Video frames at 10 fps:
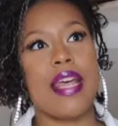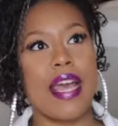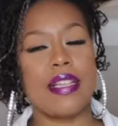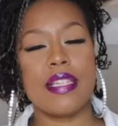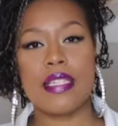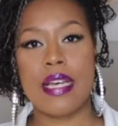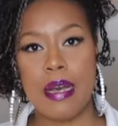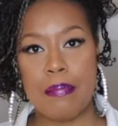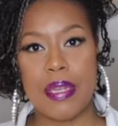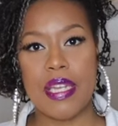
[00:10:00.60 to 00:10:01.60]
that this
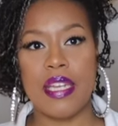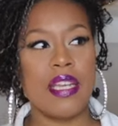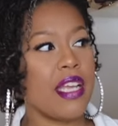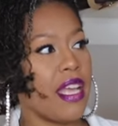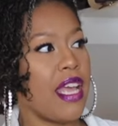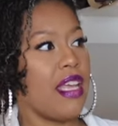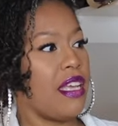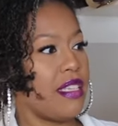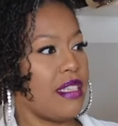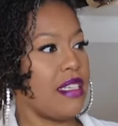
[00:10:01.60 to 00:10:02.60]
company
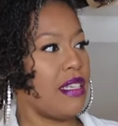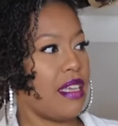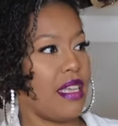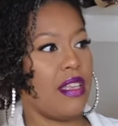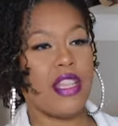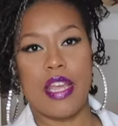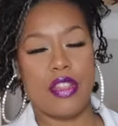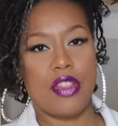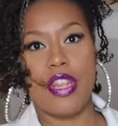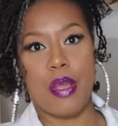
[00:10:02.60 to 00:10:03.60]
is, it, it, they,
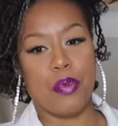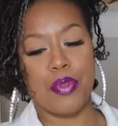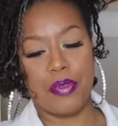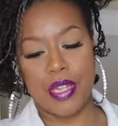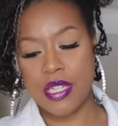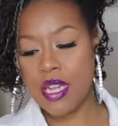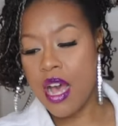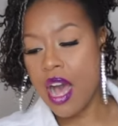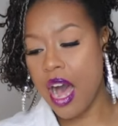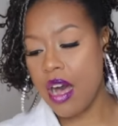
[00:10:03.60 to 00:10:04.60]
they will do this.
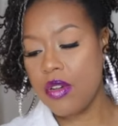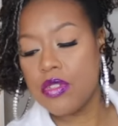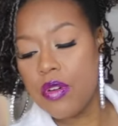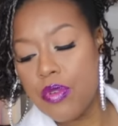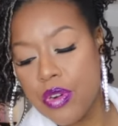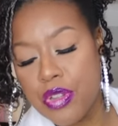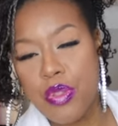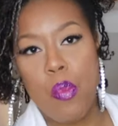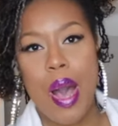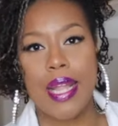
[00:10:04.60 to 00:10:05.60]
I also ordered the
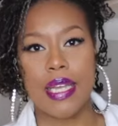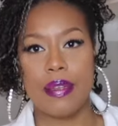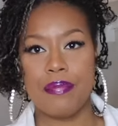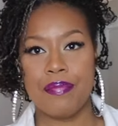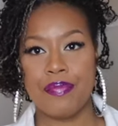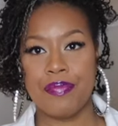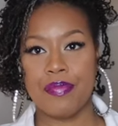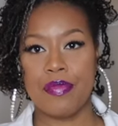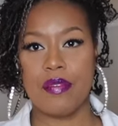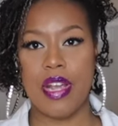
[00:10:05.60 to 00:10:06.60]
wallet
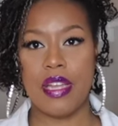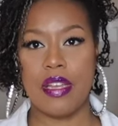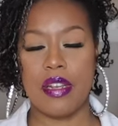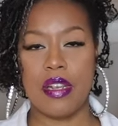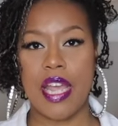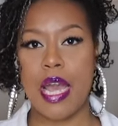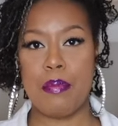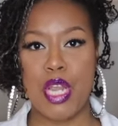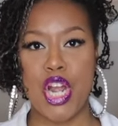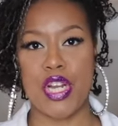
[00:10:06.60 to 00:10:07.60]
right here,
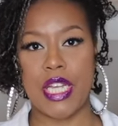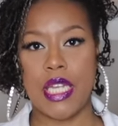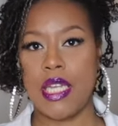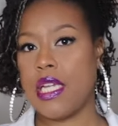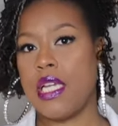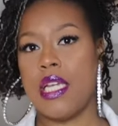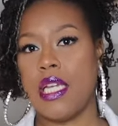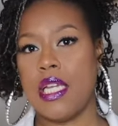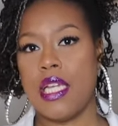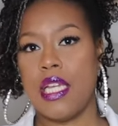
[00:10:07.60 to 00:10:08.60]
came dirty.
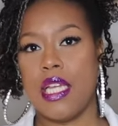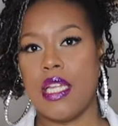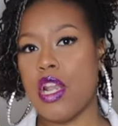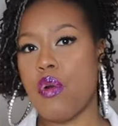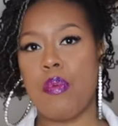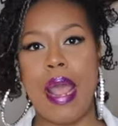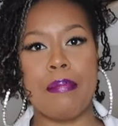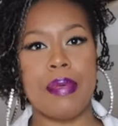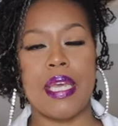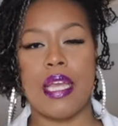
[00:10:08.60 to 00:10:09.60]
No
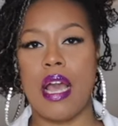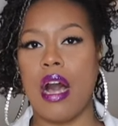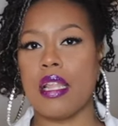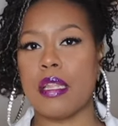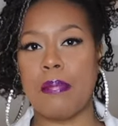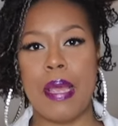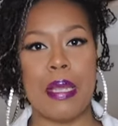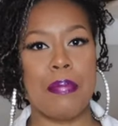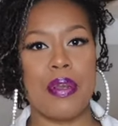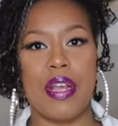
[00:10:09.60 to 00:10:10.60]
wrapping, all of the
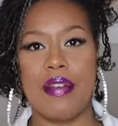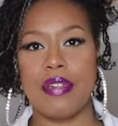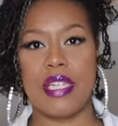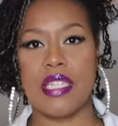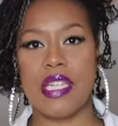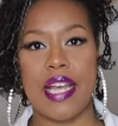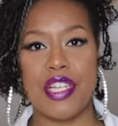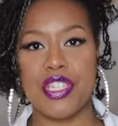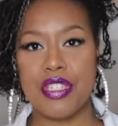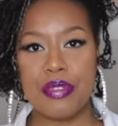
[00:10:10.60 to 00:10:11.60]
paper, everything's like
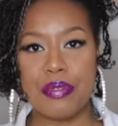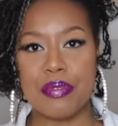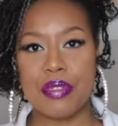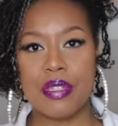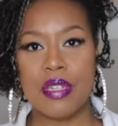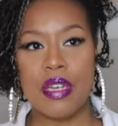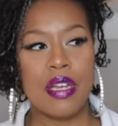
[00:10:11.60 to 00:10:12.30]
it's used.